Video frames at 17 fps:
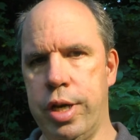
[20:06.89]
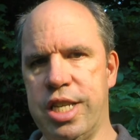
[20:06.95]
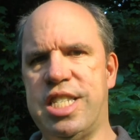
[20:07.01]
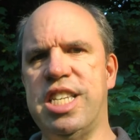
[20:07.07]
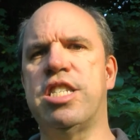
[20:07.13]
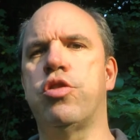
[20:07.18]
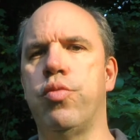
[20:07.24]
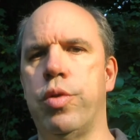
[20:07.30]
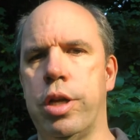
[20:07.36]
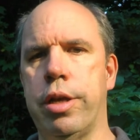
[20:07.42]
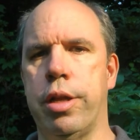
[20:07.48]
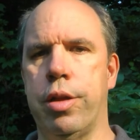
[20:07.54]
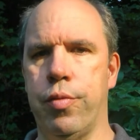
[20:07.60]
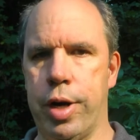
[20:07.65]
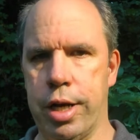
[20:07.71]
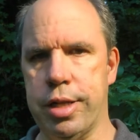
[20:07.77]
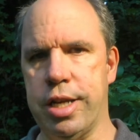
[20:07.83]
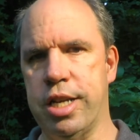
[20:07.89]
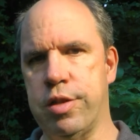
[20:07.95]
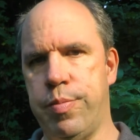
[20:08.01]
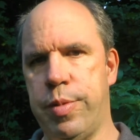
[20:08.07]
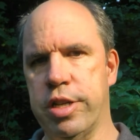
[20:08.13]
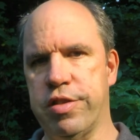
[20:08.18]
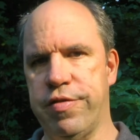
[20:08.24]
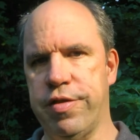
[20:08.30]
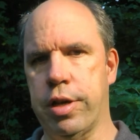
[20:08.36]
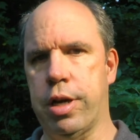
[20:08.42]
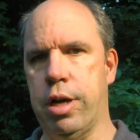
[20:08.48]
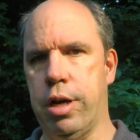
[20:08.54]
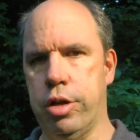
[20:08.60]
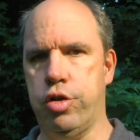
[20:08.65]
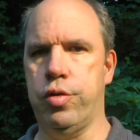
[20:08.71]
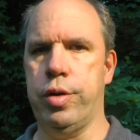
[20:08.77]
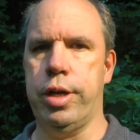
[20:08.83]
Is this really the route that's best for the
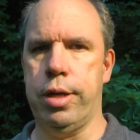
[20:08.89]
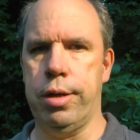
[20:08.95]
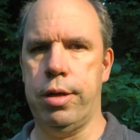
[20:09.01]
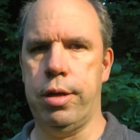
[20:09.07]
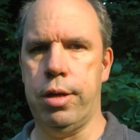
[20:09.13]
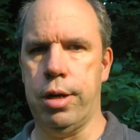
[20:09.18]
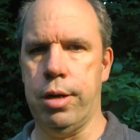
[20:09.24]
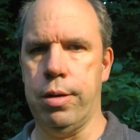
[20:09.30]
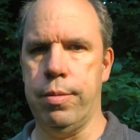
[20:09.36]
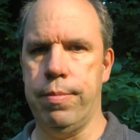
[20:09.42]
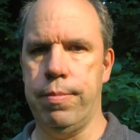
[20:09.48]
country, you know?